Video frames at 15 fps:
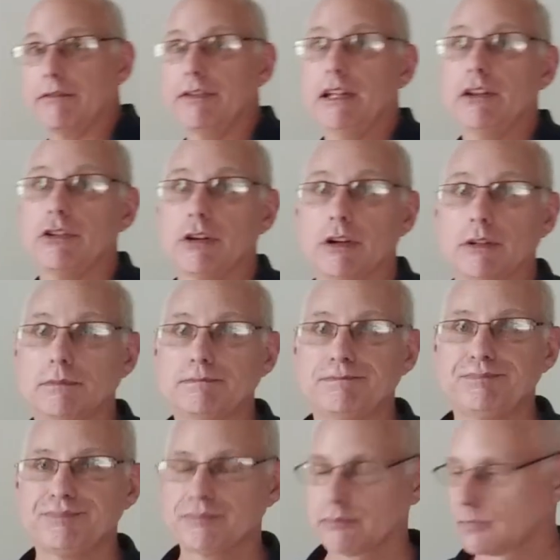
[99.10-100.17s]
feature.
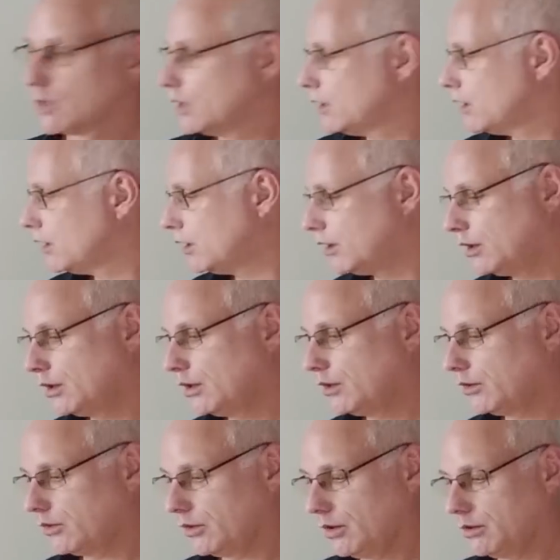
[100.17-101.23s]

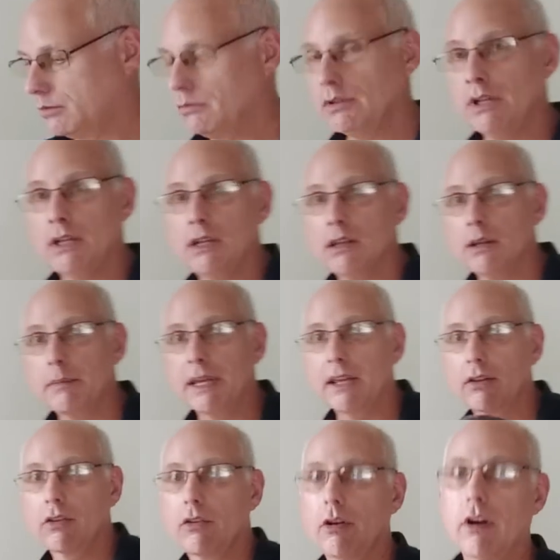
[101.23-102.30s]
So let me
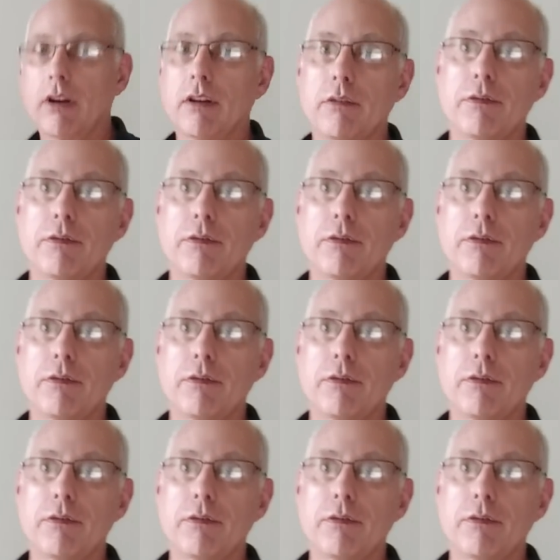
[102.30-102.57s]
get started